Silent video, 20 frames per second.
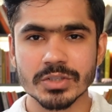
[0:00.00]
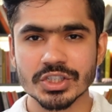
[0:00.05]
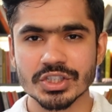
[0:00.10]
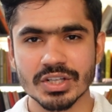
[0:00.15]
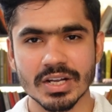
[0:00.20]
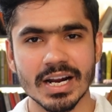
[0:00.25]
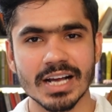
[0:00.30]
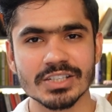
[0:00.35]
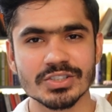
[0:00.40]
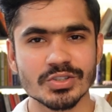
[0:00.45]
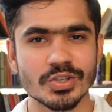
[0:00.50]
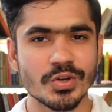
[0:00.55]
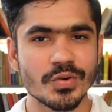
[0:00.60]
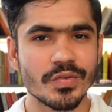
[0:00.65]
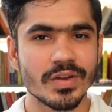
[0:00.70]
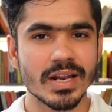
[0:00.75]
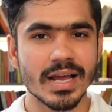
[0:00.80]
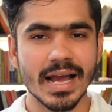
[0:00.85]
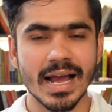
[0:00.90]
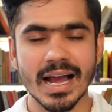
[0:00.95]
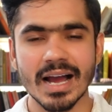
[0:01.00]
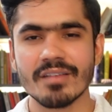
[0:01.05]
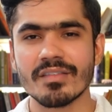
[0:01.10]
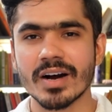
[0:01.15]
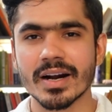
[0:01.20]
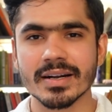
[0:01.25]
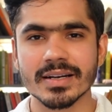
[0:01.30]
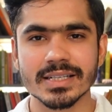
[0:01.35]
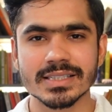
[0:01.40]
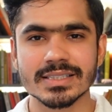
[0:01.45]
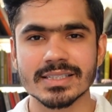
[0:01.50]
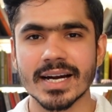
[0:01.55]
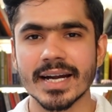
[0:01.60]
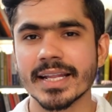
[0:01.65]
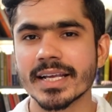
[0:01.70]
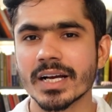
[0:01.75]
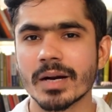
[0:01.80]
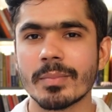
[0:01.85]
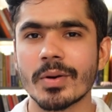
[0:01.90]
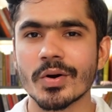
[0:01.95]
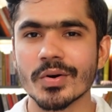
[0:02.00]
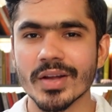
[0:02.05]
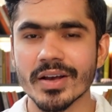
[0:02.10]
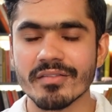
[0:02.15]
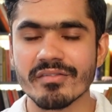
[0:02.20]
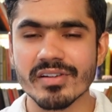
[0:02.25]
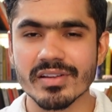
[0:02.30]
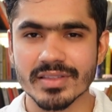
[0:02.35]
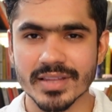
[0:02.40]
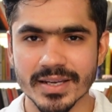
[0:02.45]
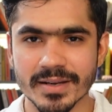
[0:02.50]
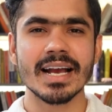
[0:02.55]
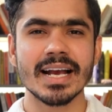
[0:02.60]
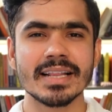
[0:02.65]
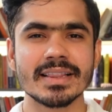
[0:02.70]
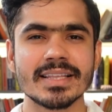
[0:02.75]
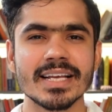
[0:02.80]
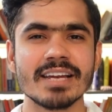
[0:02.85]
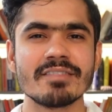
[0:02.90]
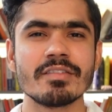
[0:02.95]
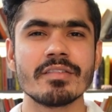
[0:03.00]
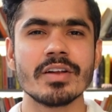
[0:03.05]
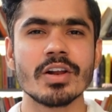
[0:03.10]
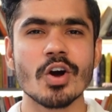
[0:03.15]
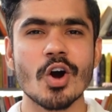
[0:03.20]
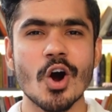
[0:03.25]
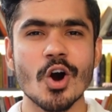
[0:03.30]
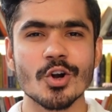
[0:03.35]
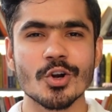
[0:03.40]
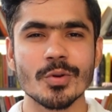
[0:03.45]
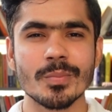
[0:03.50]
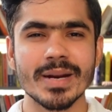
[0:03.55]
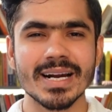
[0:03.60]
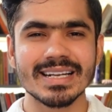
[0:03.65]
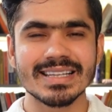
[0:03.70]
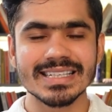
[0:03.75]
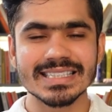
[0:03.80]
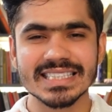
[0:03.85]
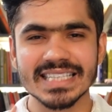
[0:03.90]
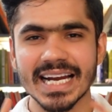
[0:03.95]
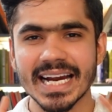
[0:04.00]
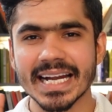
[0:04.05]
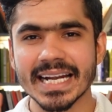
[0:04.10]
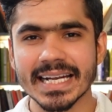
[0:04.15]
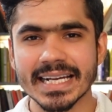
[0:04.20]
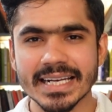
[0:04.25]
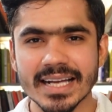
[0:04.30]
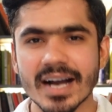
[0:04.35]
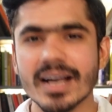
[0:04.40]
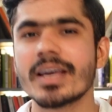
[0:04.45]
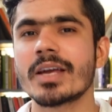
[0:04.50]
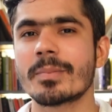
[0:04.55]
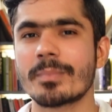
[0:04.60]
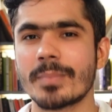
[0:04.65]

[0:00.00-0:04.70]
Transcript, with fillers: the scratch, so you will have understanding about everything, and then we'll automate this entire